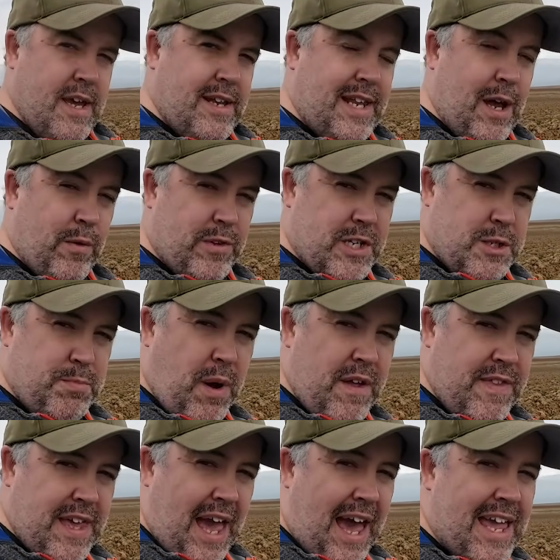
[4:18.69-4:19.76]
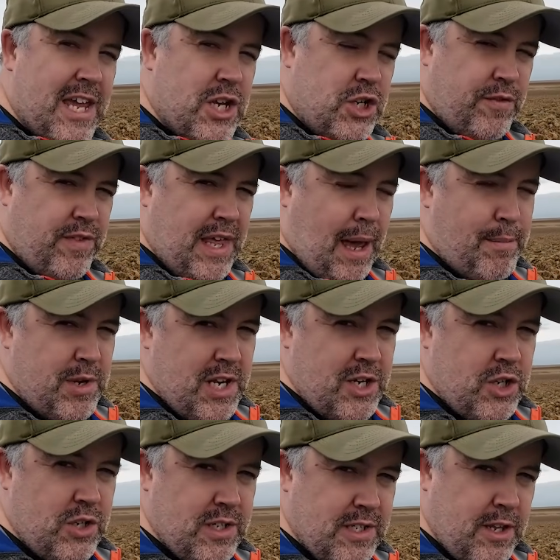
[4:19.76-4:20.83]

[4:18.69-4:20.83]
Now, despite the age of the ammunitions